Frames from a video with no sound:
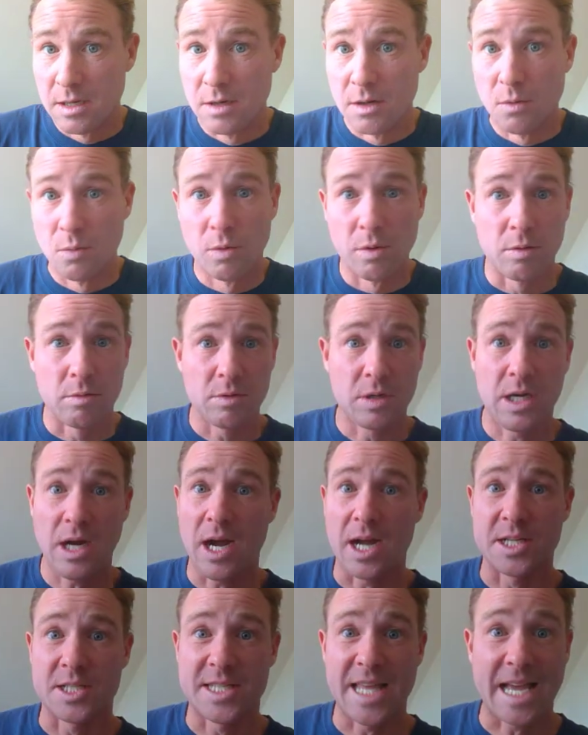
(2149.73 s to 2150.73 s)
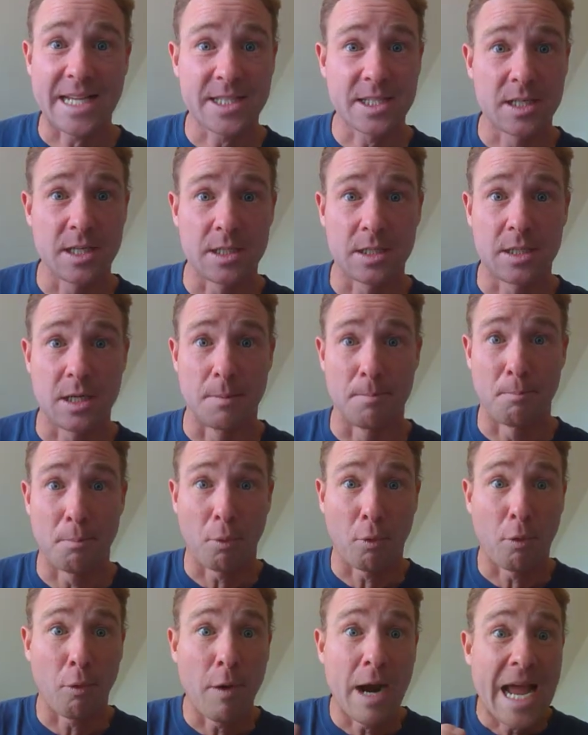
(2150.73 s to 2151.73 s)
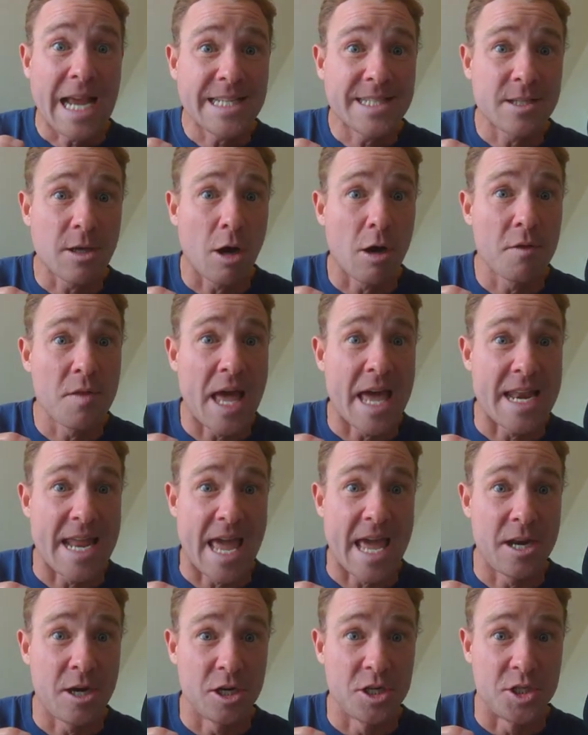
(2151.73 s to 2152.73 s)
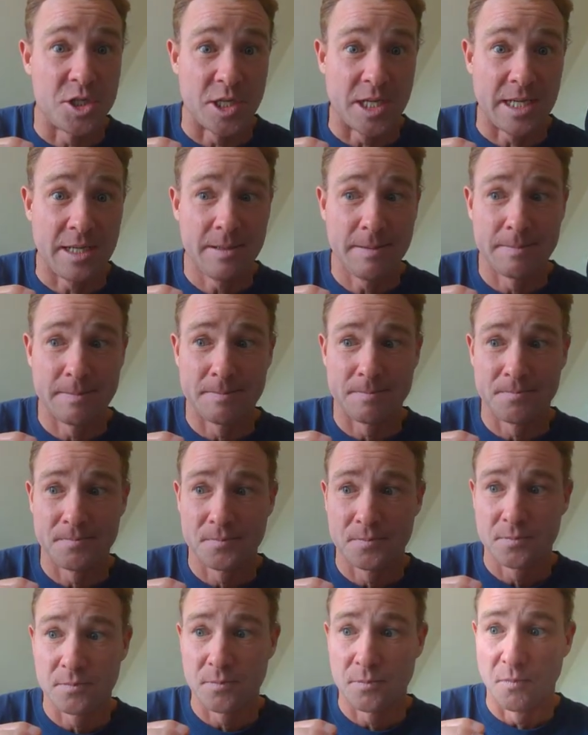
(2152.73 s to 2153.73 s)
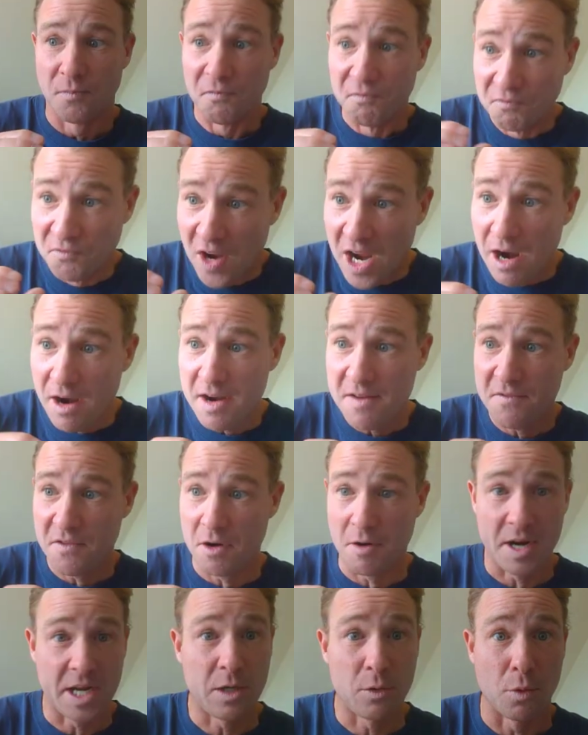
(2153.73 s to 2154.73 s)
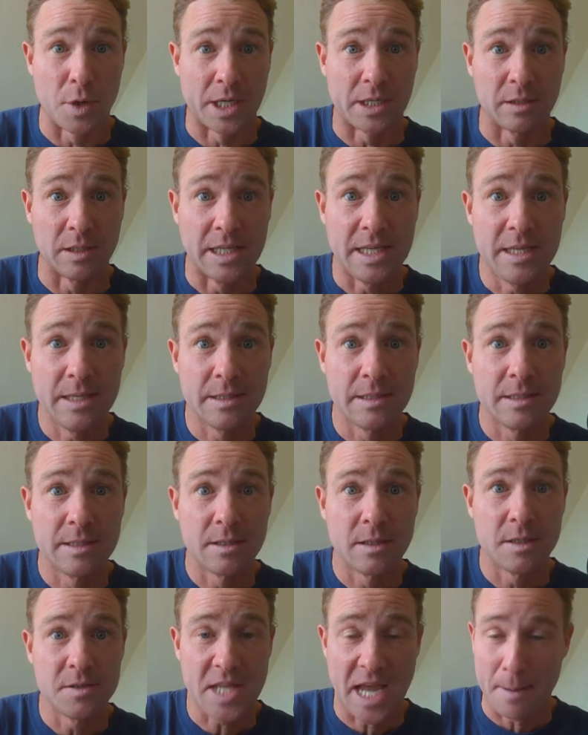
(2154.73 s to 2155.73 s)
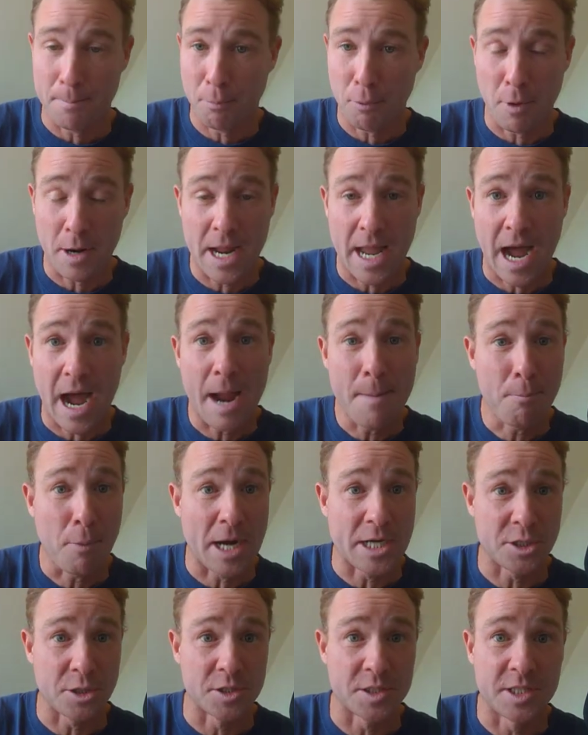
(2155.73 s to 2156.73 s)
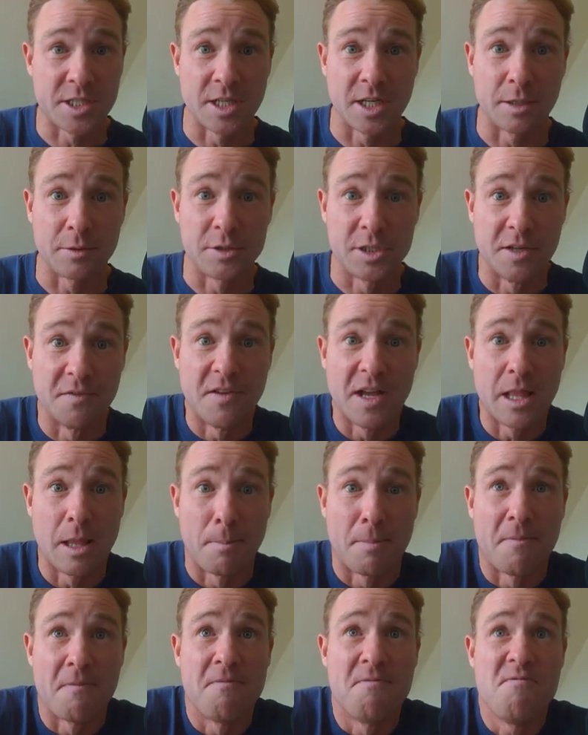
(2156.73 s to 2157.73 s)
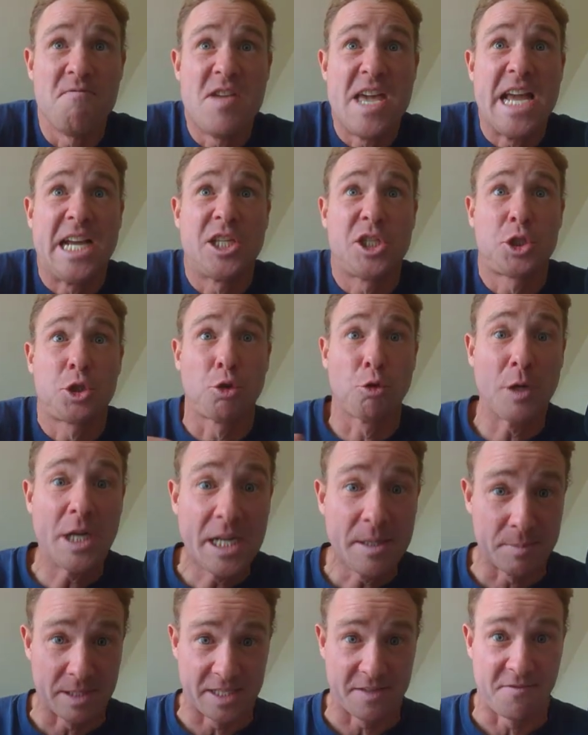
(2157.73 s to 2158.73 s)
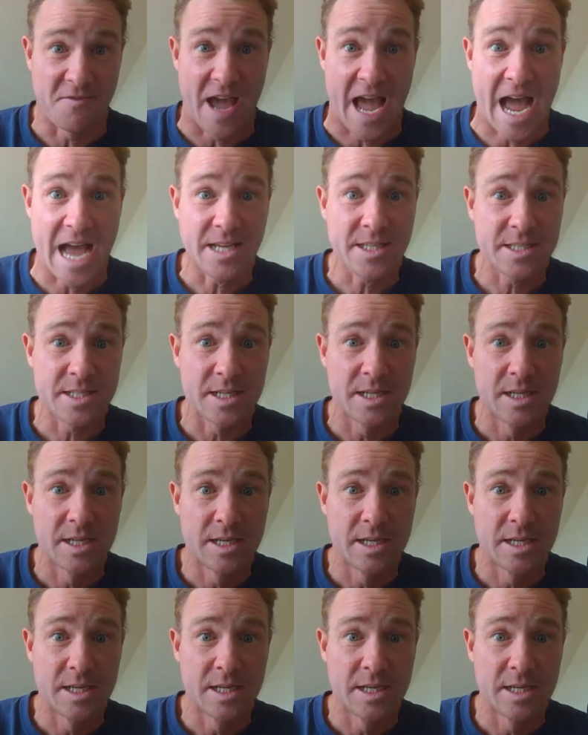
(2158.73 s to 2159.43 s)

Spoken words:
Well, gosh, that's going to compress all that energy very, very quickly. That high pressure is going to develop extremely fast.